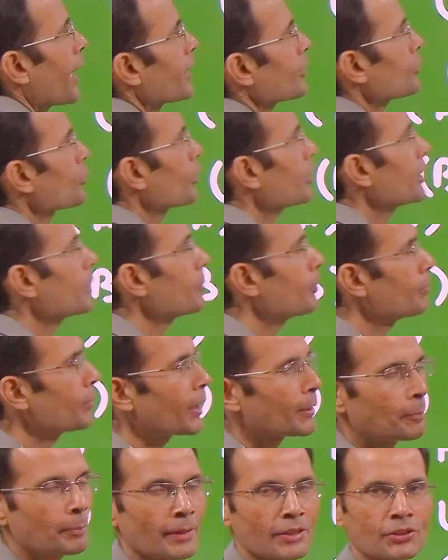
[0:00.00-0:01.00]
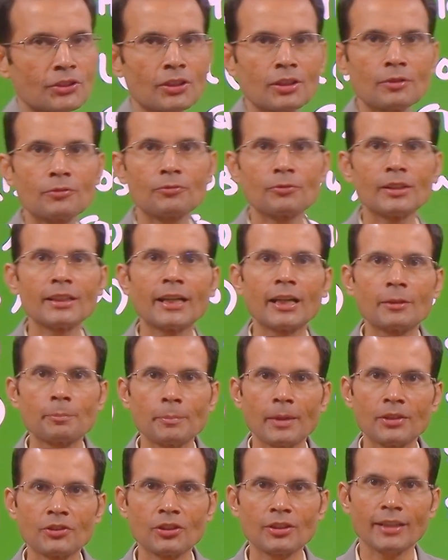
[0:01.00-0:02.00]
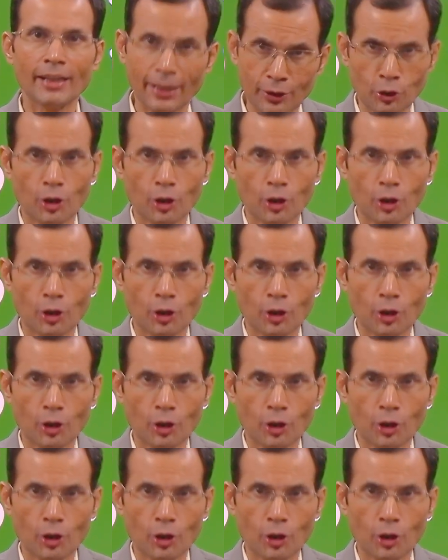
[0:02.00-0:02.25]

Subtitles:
diastolic blood pressure will get measured